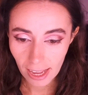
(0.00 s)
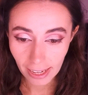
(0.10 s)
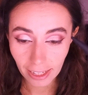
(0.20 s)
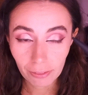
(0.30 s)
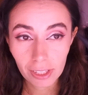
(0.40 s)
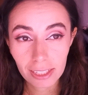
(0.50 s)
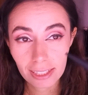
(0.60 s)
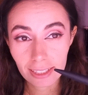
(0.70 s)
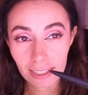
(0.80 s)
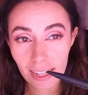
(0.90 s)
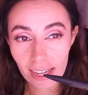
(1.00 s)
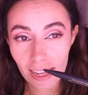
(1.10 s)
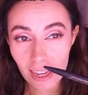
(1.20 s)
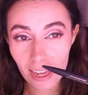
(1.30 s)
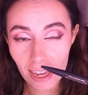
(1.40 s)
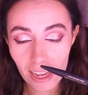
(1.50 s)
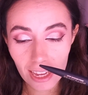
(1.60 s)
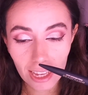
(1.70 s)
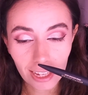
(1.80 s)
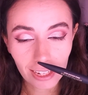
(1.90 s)
I gave this
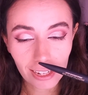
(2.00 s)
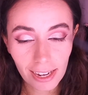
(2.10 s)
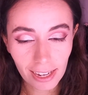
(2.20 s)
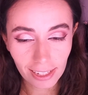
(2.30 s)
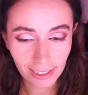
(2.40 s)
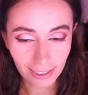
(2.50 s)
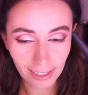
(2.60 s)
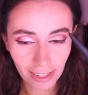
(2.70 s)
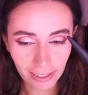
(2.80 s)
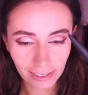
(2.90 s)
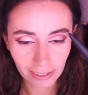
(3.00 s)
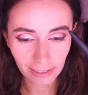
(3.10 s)
a 9 out of 10